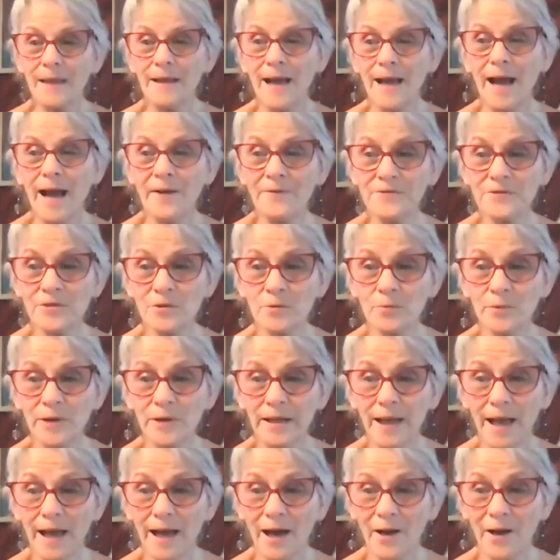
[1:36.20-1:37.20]
after we
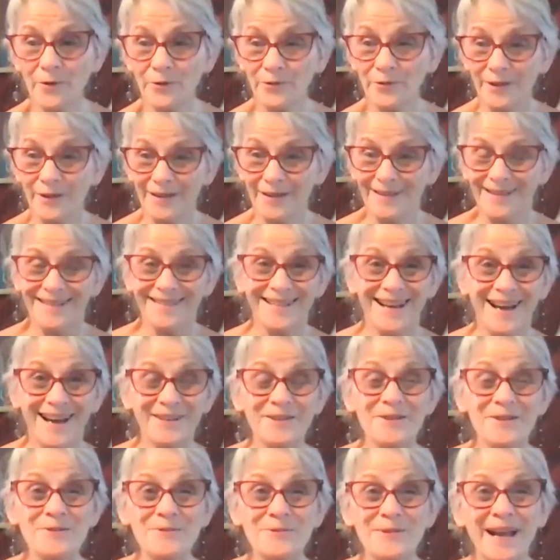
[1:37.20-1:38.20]
have got
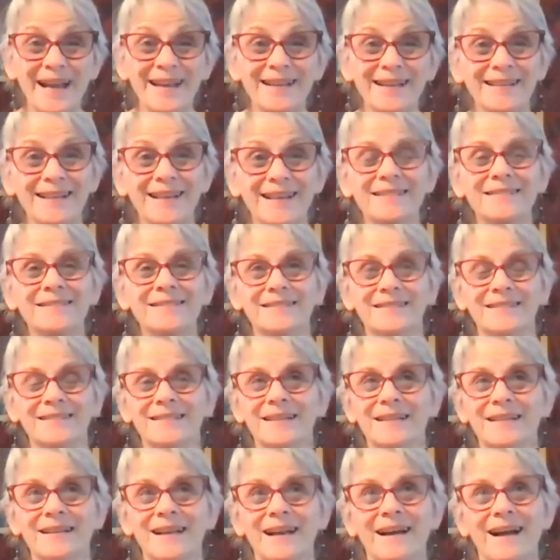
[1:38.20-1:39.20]
acquainted,
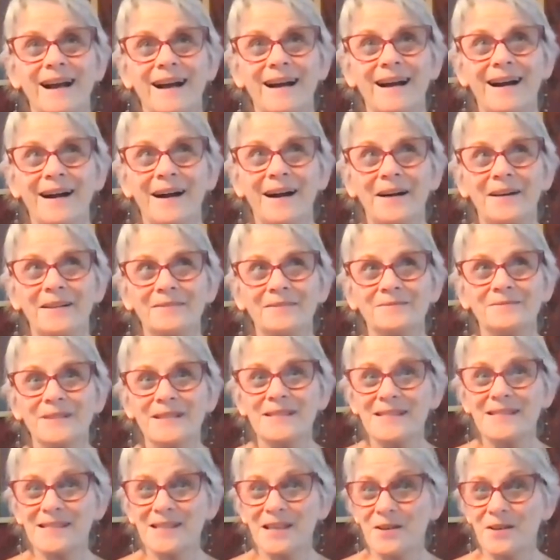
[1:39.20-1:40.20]
uh,
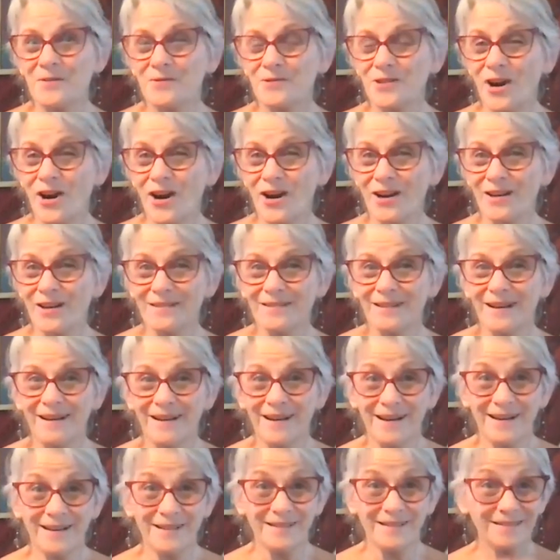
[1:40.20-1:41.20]
received our
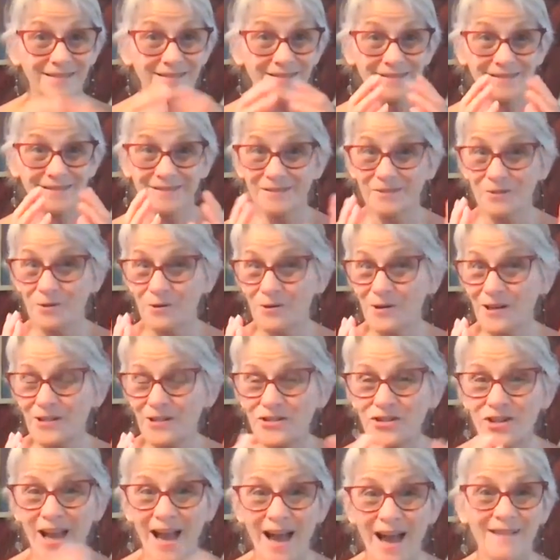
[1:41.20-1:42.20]
our gourd
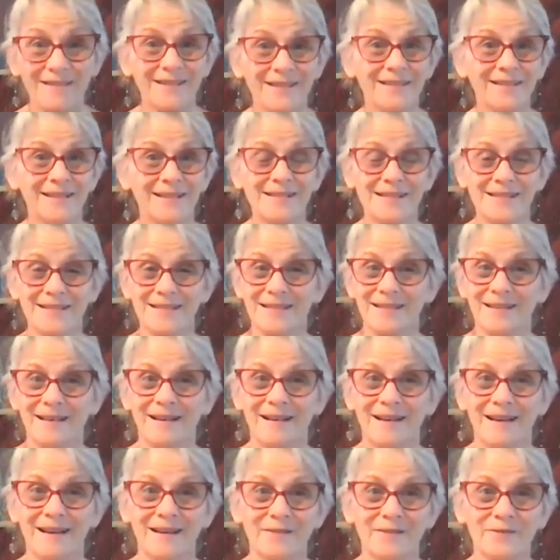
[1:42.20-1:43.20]
chalice,
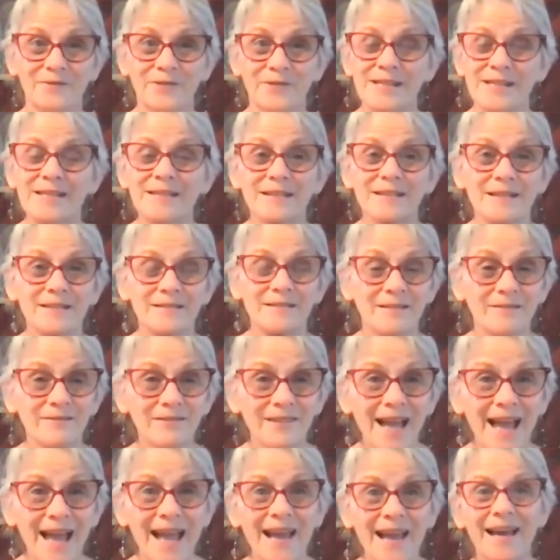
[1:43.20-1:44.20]
uh, visited the
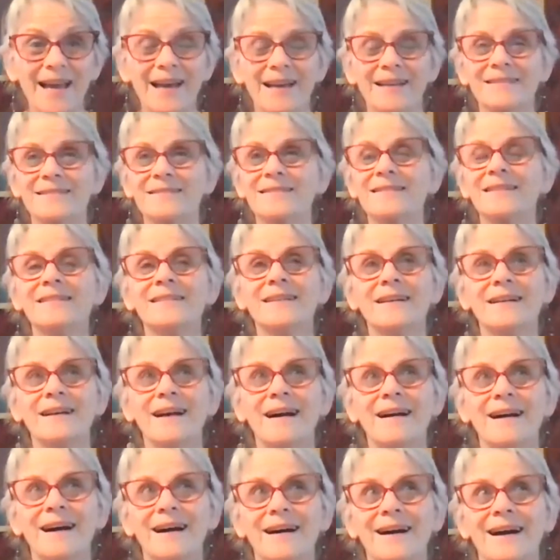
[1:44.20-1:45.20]
land,
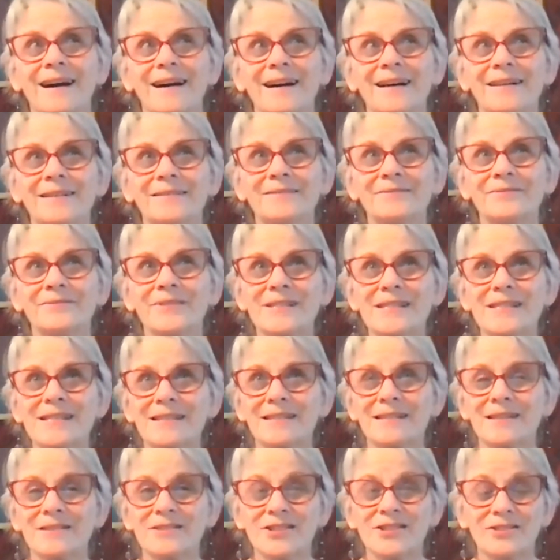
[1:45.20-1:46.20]
uh,
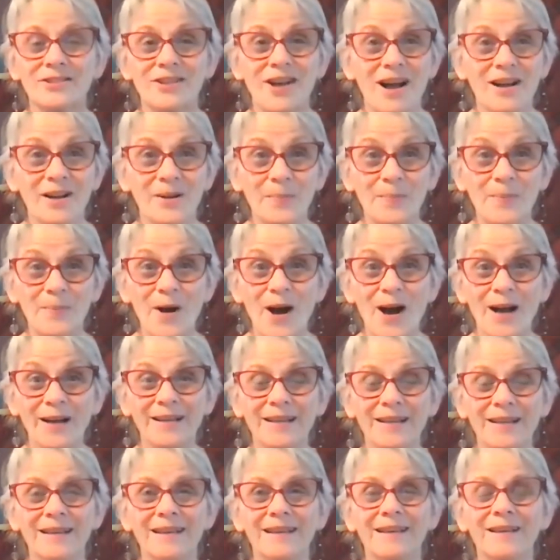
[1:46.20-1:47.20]
visited
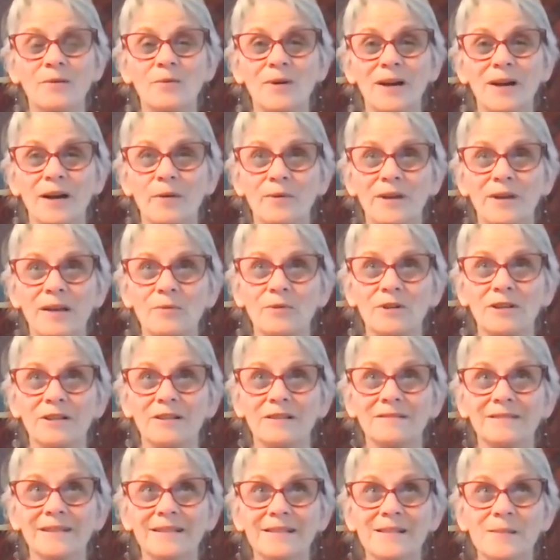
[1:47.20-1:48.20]
Tlaquepaque, where we
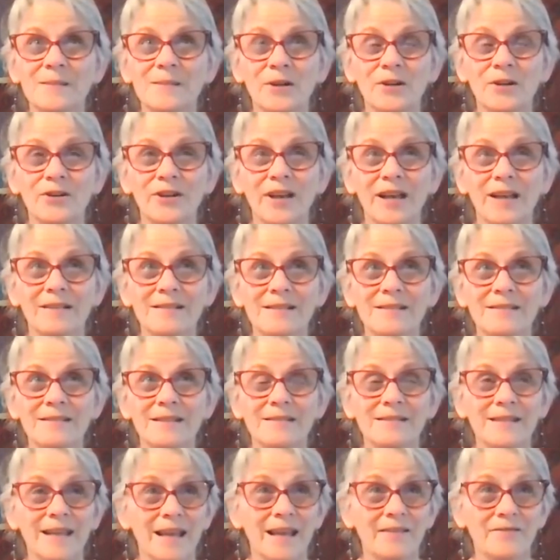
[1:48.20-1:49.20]
will experience the
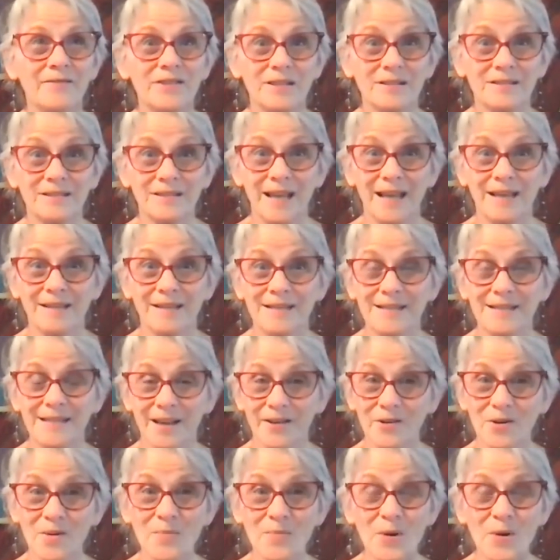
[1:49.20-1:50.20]
Day of the Dead
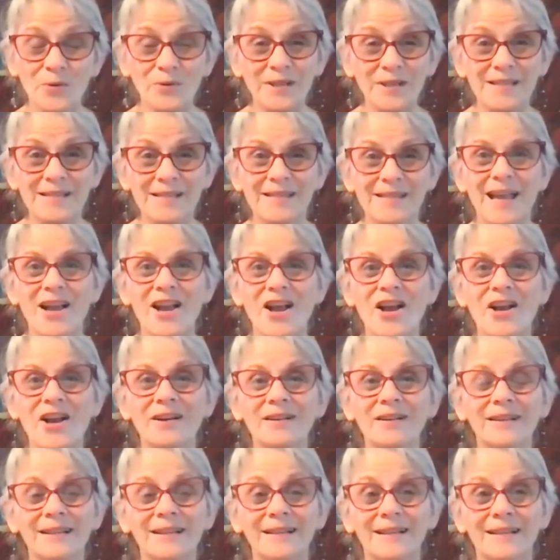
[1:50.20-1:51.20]
ceremonies
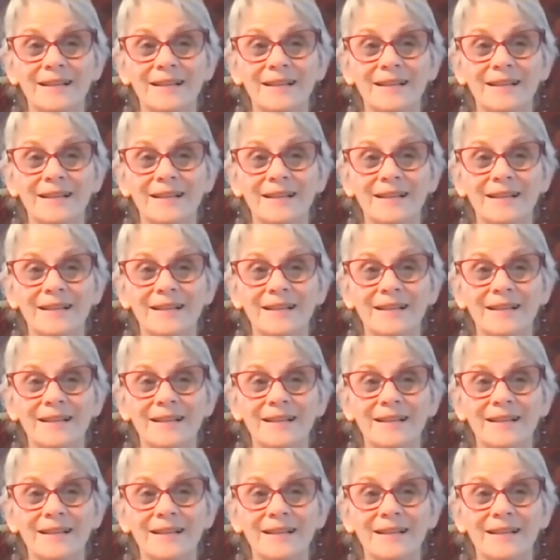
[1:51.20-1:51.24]
there